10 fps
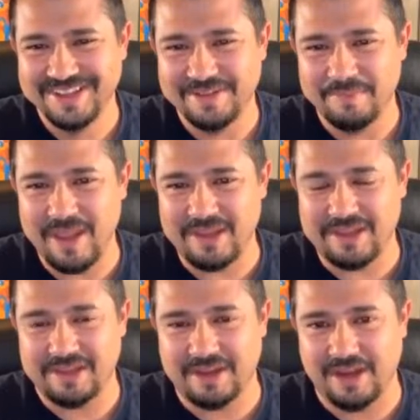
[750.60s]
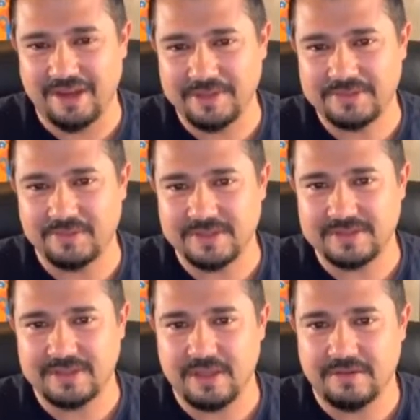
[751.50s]
Mankey Comics
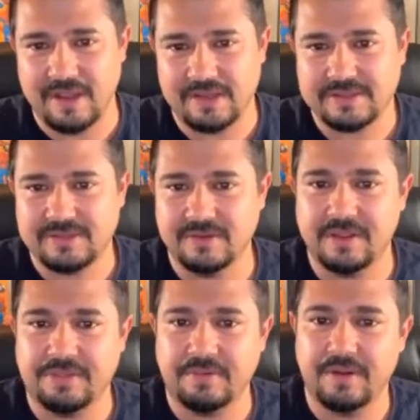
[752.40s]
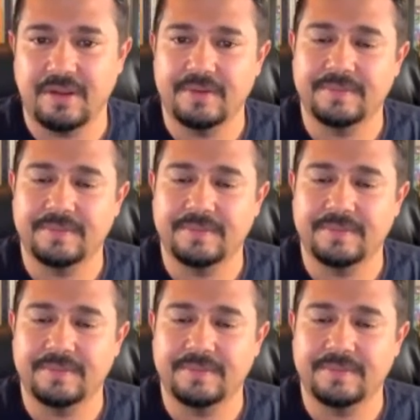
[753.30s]
wants another X23.